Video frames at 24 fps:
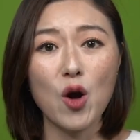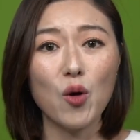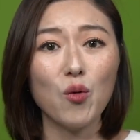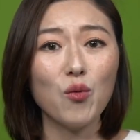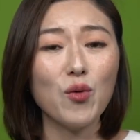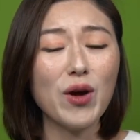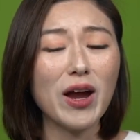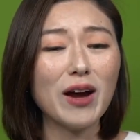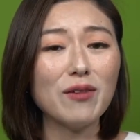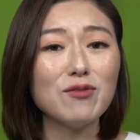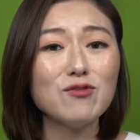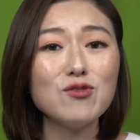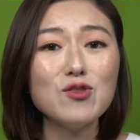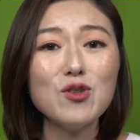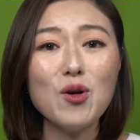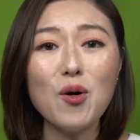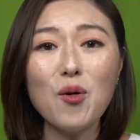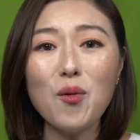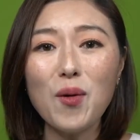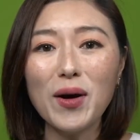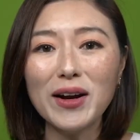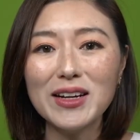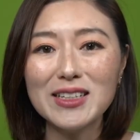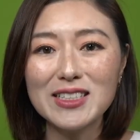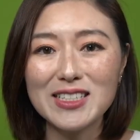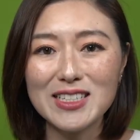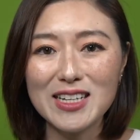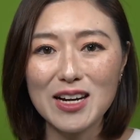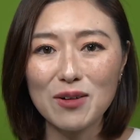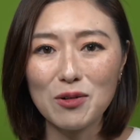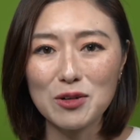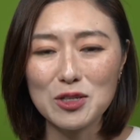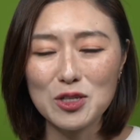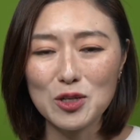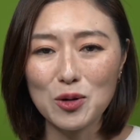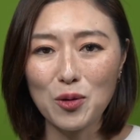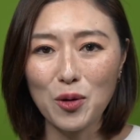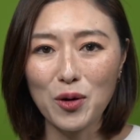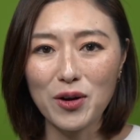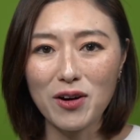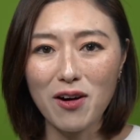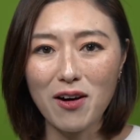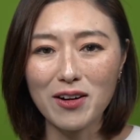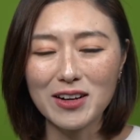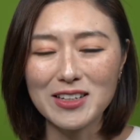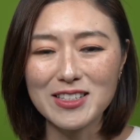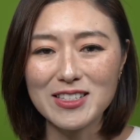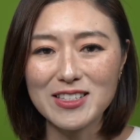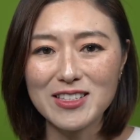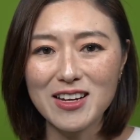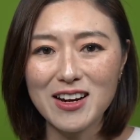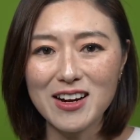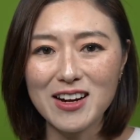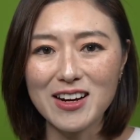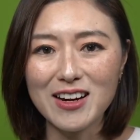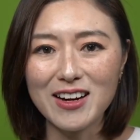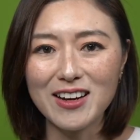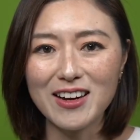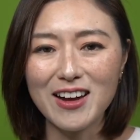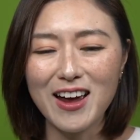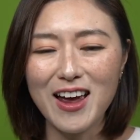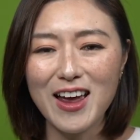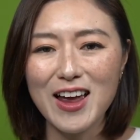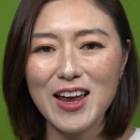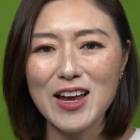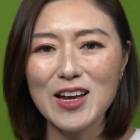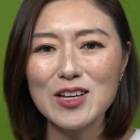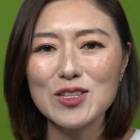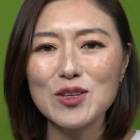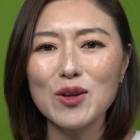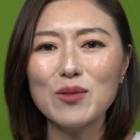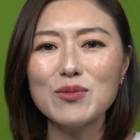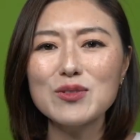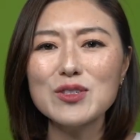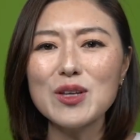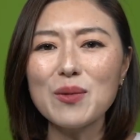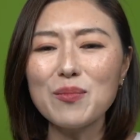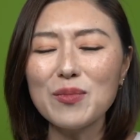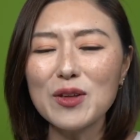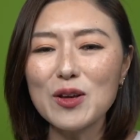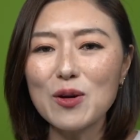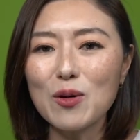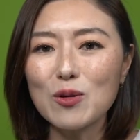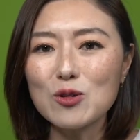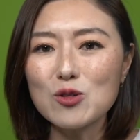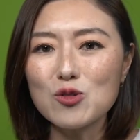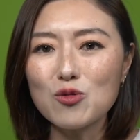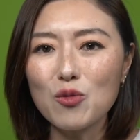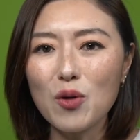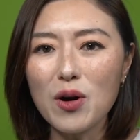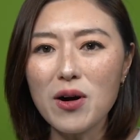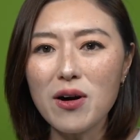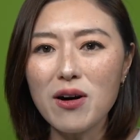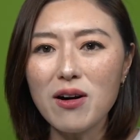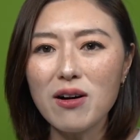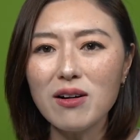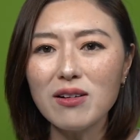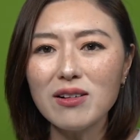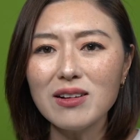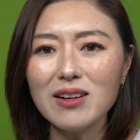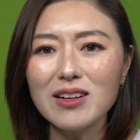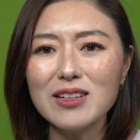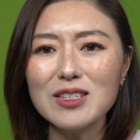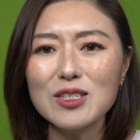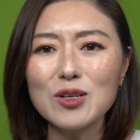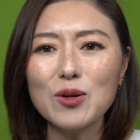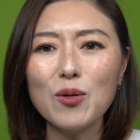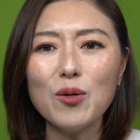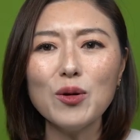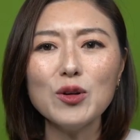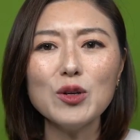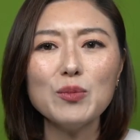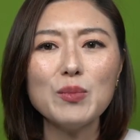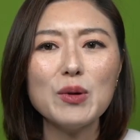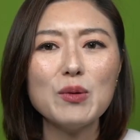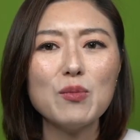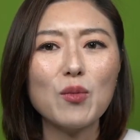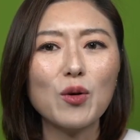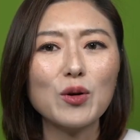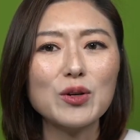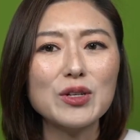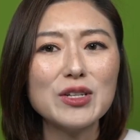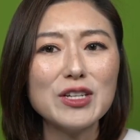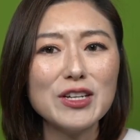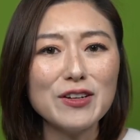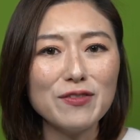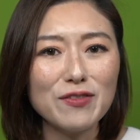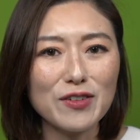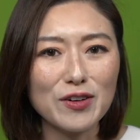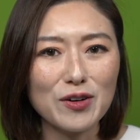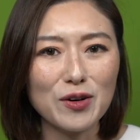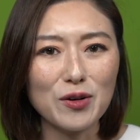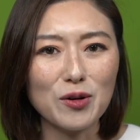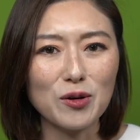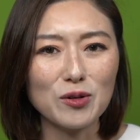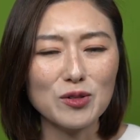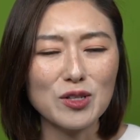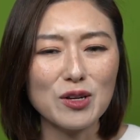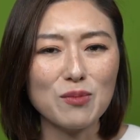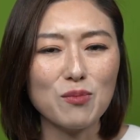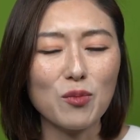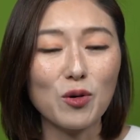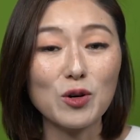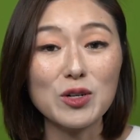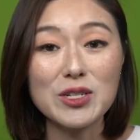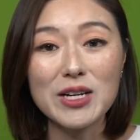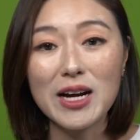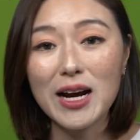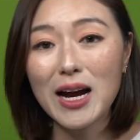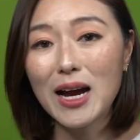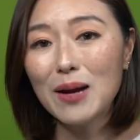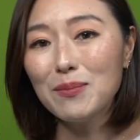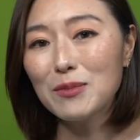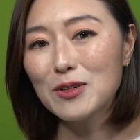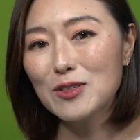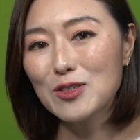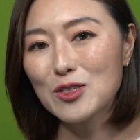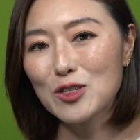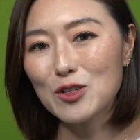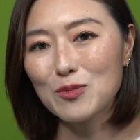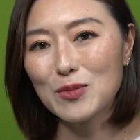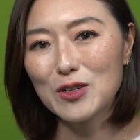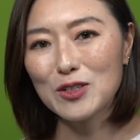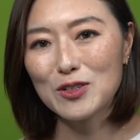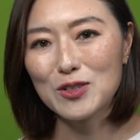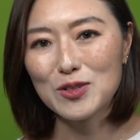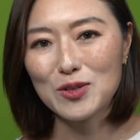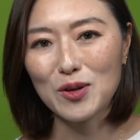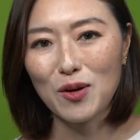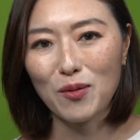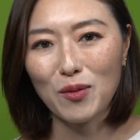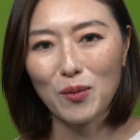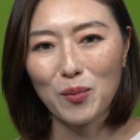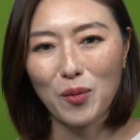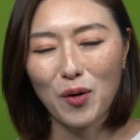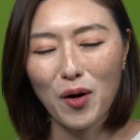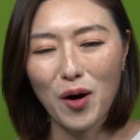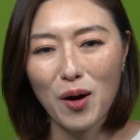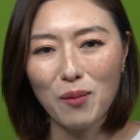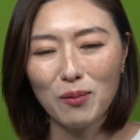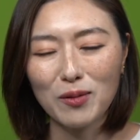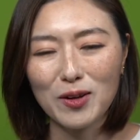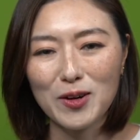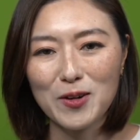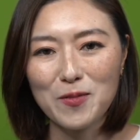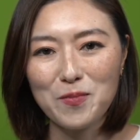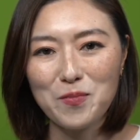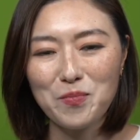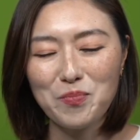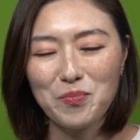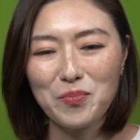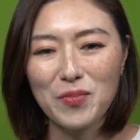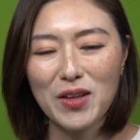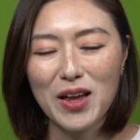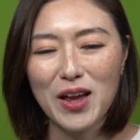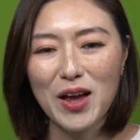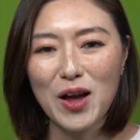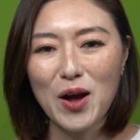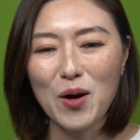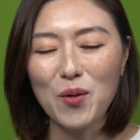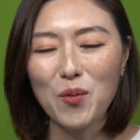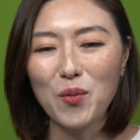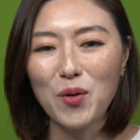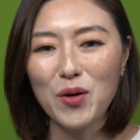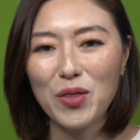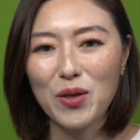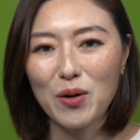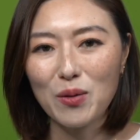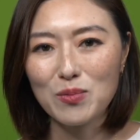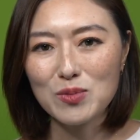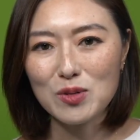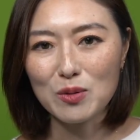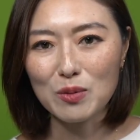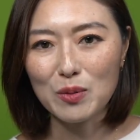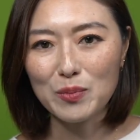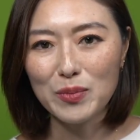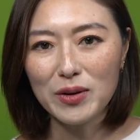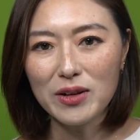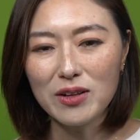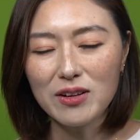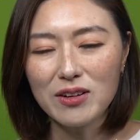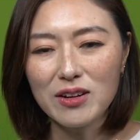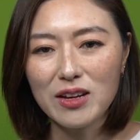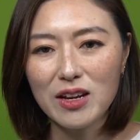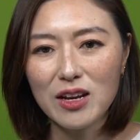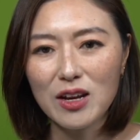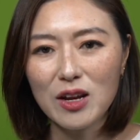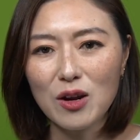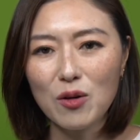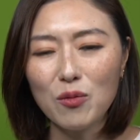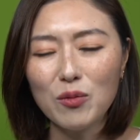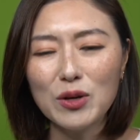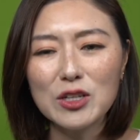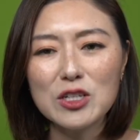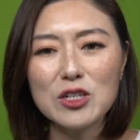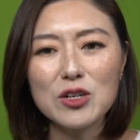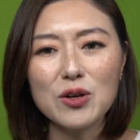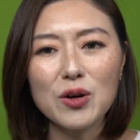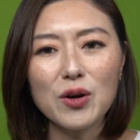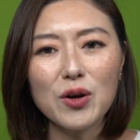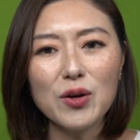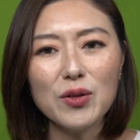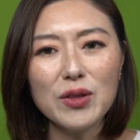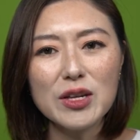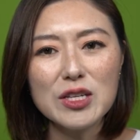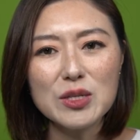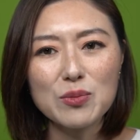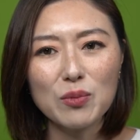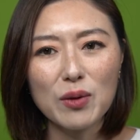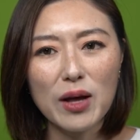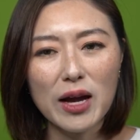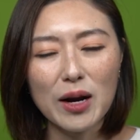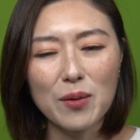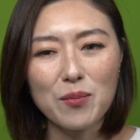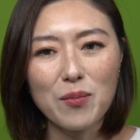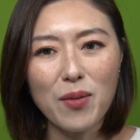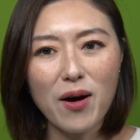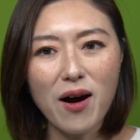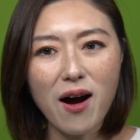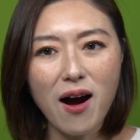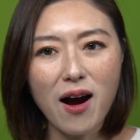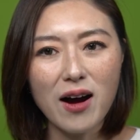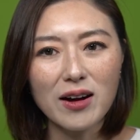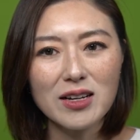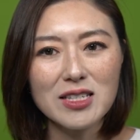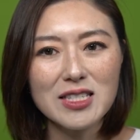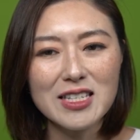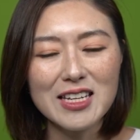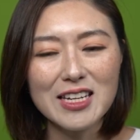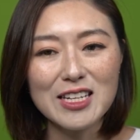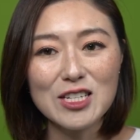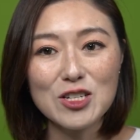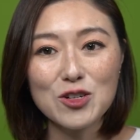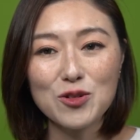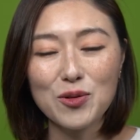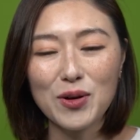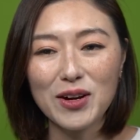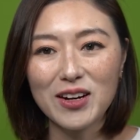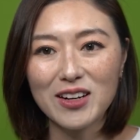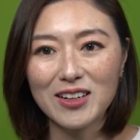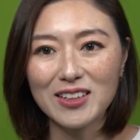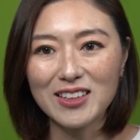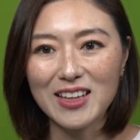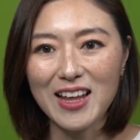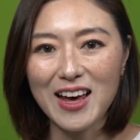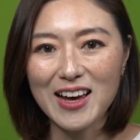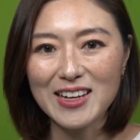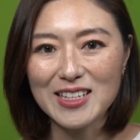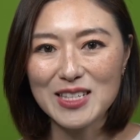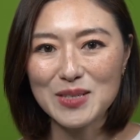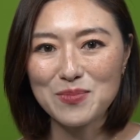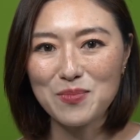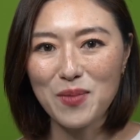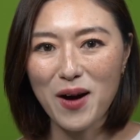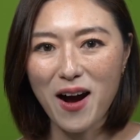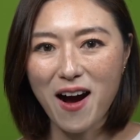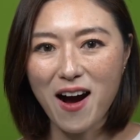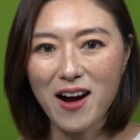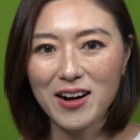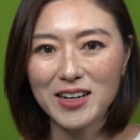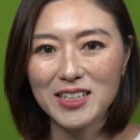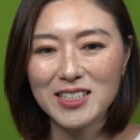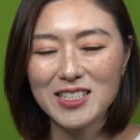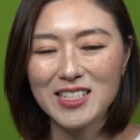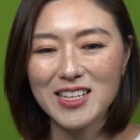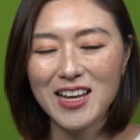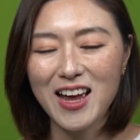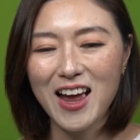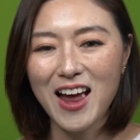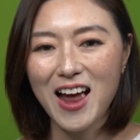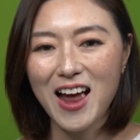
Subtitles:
We have no idea what's going on inside. So if something goes wrong, it's going to be more difficult and more time-consuming to solve the problem. With observability, we turn this black box into a glass box.